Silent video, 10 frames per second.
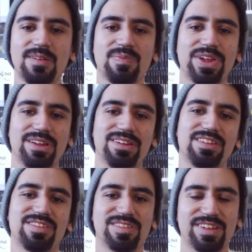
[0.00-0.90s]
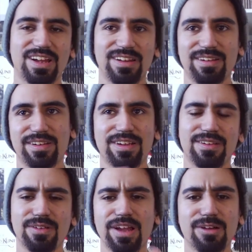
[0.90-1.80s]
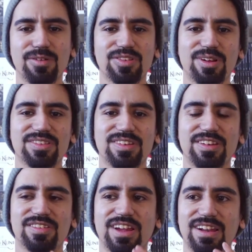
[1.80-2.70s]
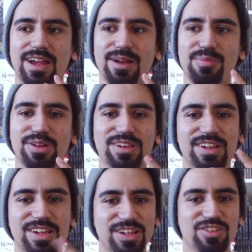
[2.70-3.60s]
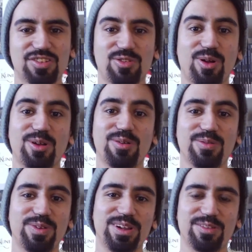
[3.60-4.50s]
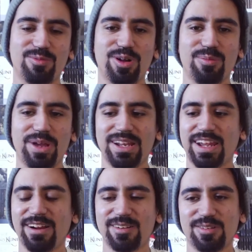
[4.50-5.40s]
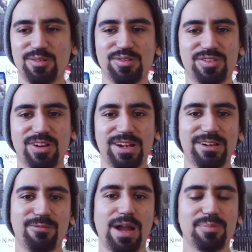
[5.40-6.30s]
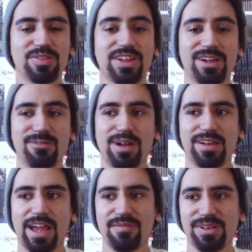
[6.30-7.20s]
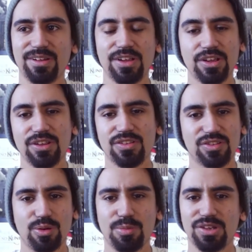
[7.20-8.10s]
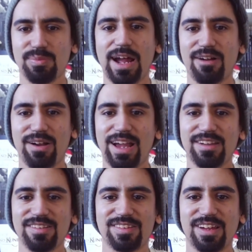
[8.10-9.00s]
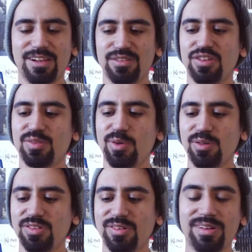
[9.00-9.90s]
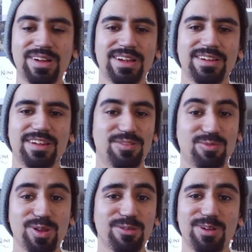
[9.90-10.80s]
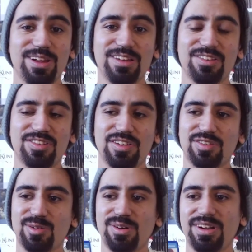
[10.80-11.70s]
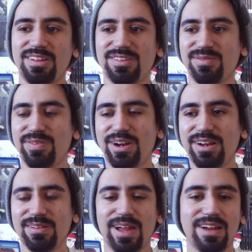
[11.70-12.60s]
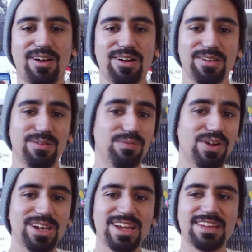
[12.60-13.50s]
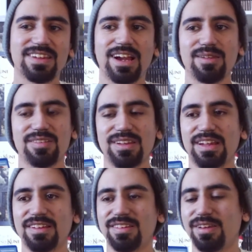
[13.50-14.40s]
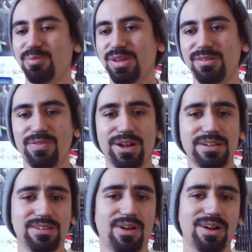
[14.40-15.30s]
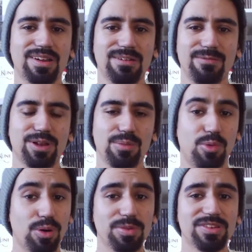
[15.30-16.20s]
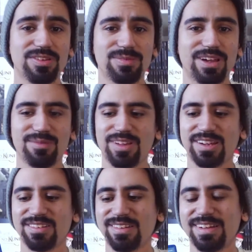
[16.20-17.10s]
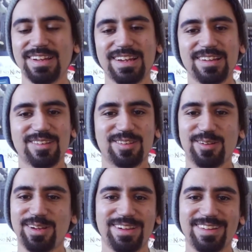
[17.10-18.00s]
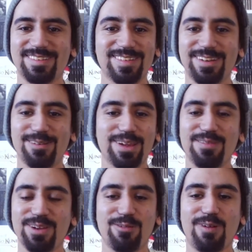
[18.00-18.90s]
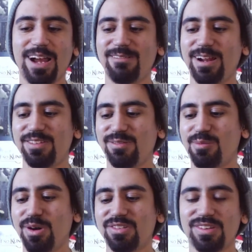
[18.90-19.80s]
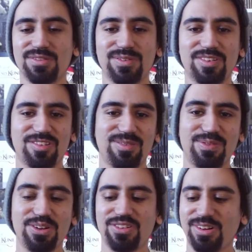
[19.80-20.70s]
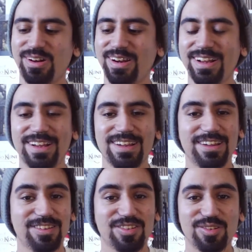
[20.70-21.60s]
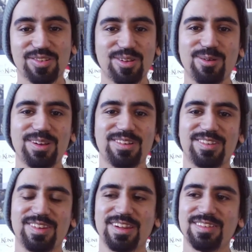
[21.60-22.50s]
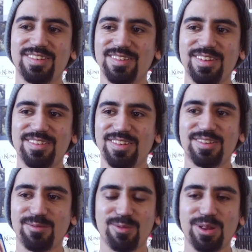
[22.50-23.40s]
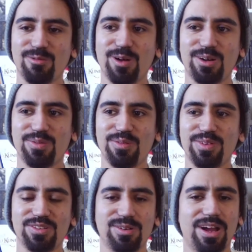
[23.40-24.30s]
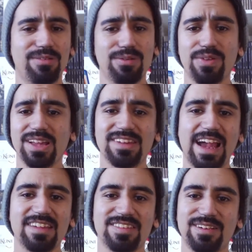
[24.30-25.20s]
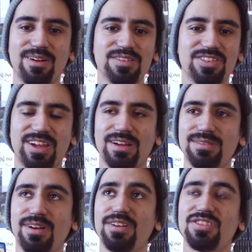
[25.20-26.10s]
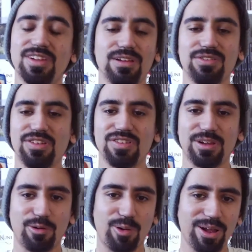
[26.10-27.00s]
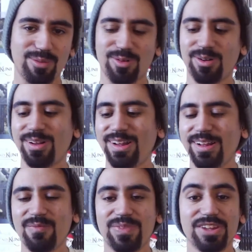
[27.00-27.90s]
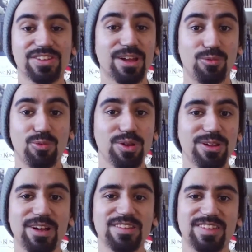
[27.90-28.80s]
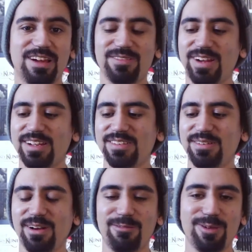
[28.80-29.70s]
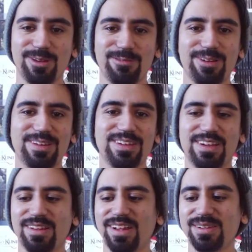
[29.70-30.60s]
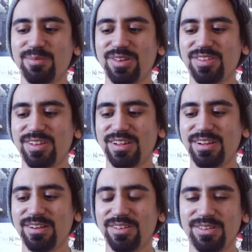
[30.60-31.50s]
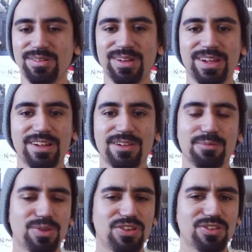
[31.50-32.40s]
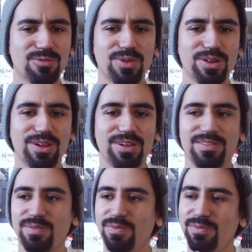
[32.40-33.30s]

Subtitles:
And this is kind of results in this kind of epic struggle for this one main character who's trying to wrap his head around having so much power at his kind of disposal. It's really interesting story. It's very lighthearted and funny at times, and then it can be very dark and really morbid sometimes actually. So it'll give you a wide range of emotions for sure. It's just so interesting. It's just a really wonderful visual novel. Fantastic art style. The art style is just incredible. It's got a really great soundtrack too. I really dig a lot of the music in here too. But just a really